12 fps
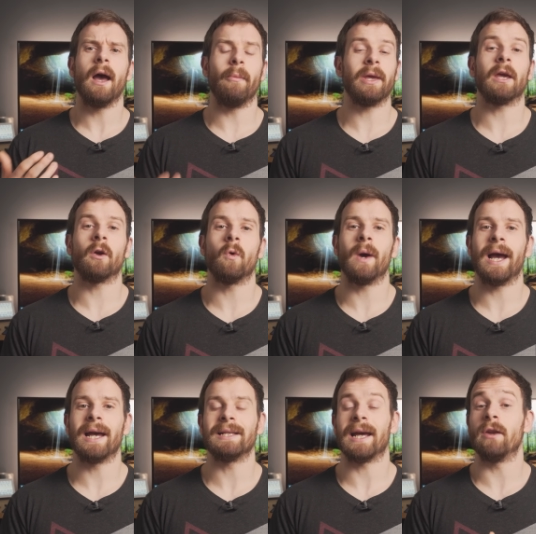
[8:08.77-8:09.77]
and we can go
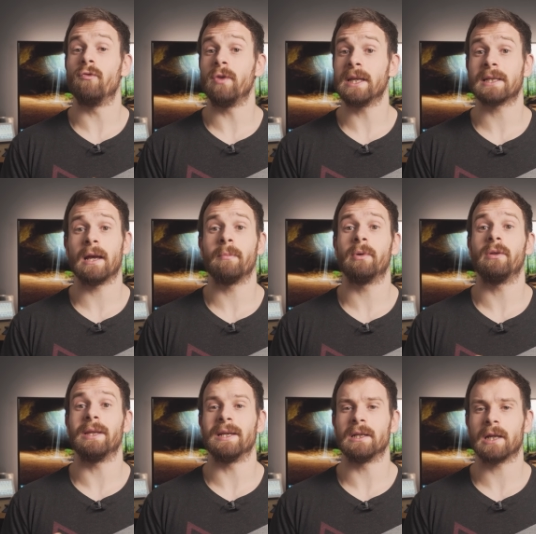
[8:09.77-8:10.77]
ahead and
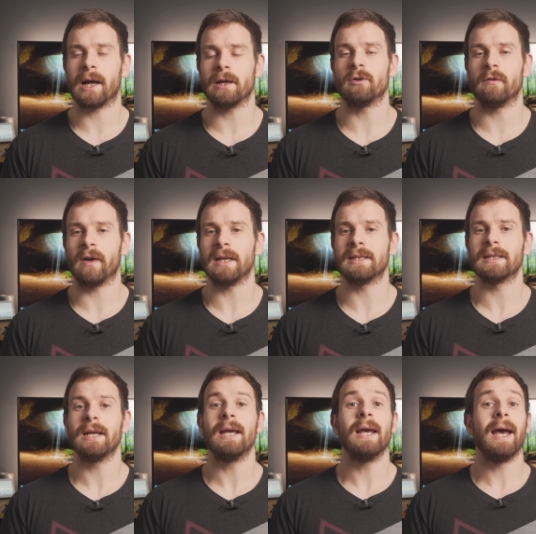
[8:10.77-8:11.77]
reassemble the entire device